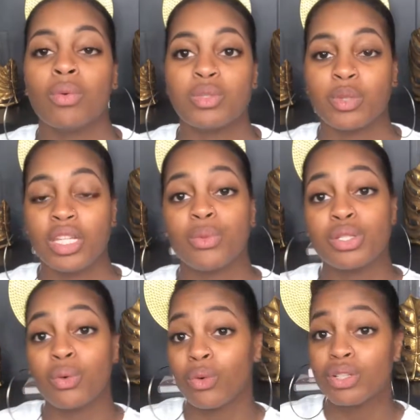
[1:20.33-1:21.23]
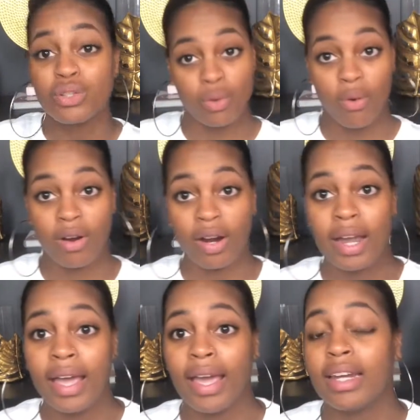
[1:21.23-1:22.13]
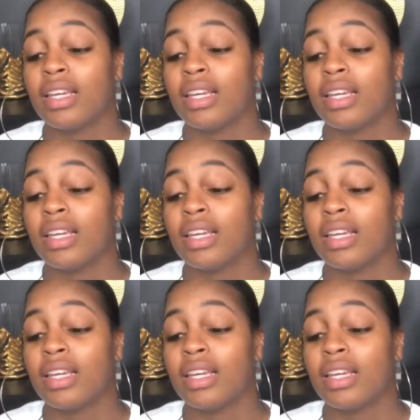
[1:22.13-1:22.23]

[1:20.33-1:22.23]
was when he was on tour, and